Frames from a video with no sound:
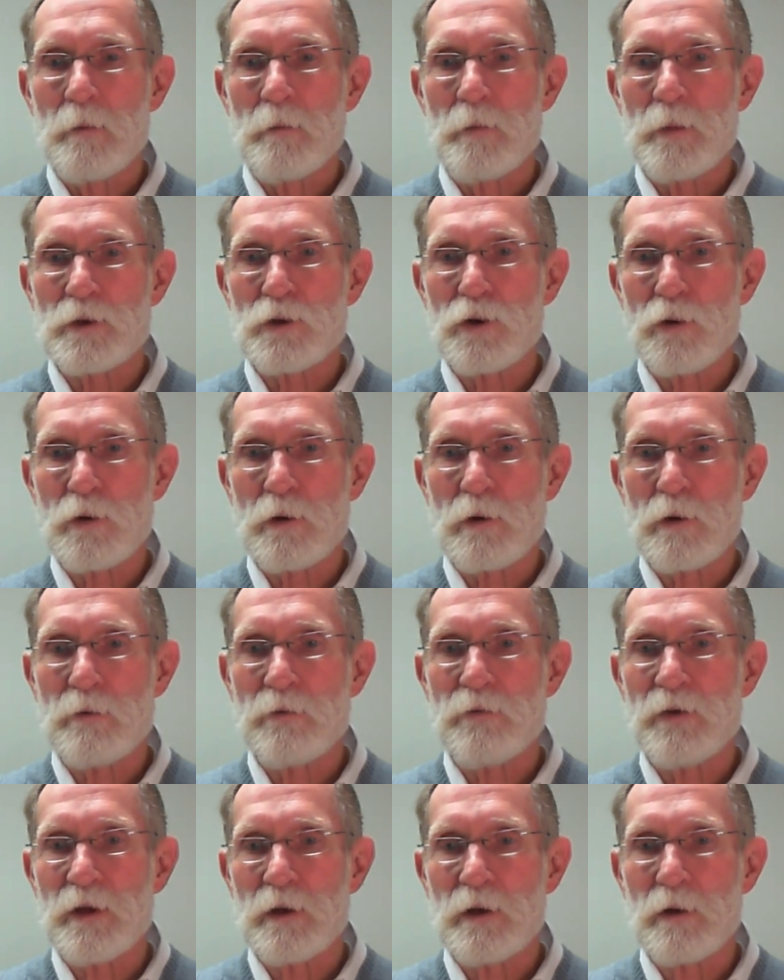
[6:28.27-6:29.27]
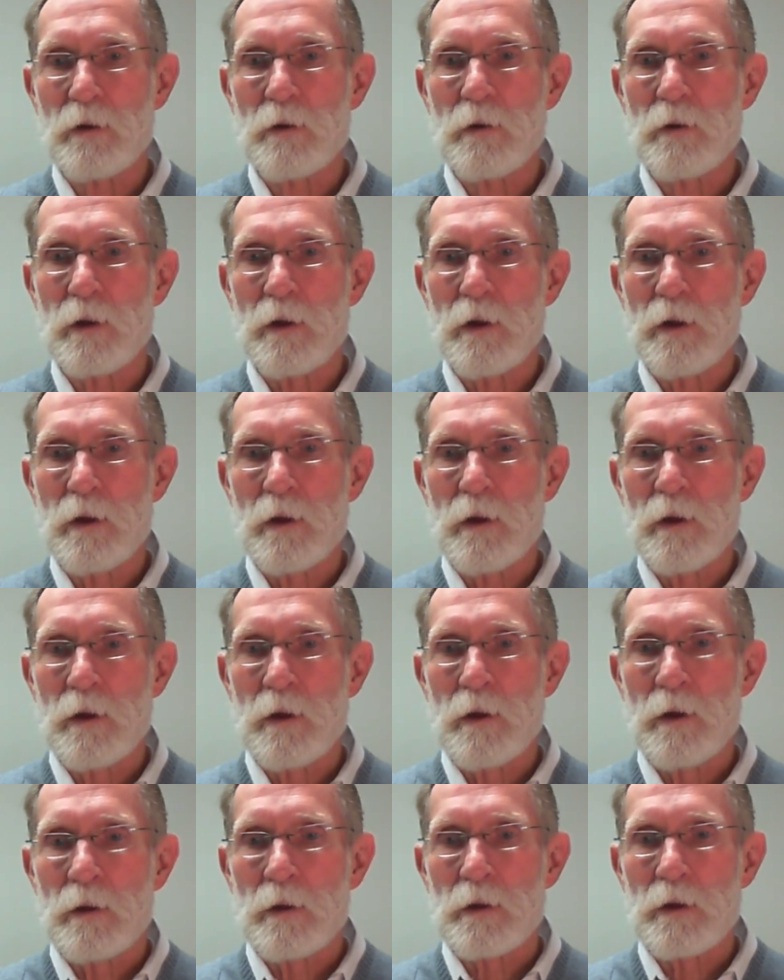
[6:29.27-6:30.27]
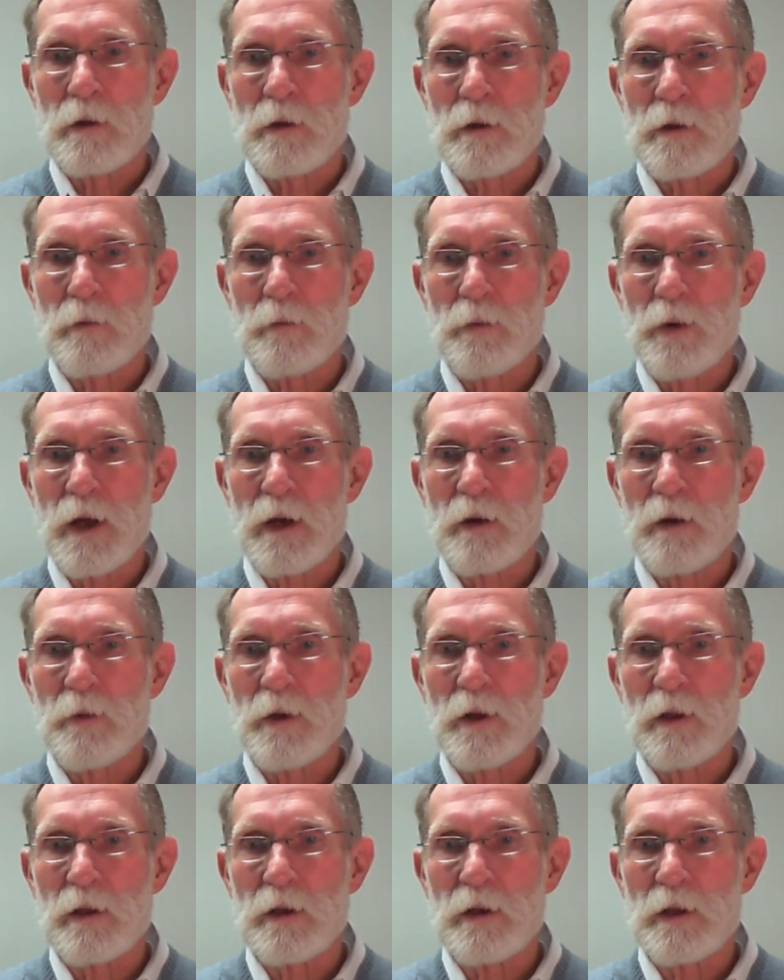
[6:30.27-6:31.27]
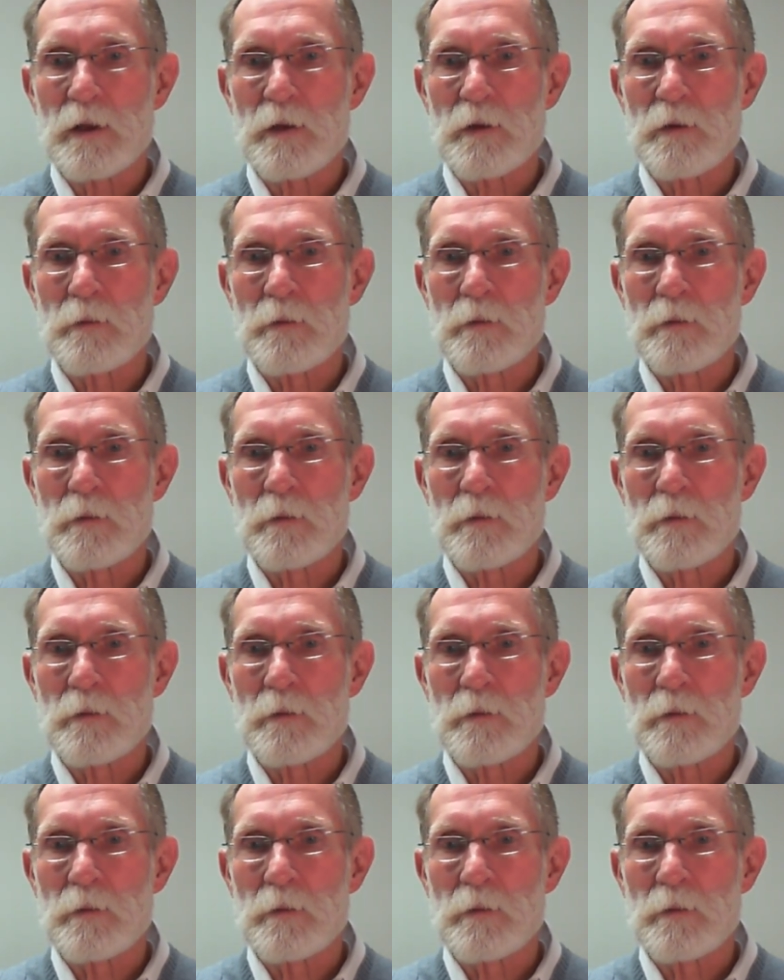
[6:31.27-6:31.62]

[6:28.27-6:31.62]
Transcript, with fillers: maternal fetal compatibility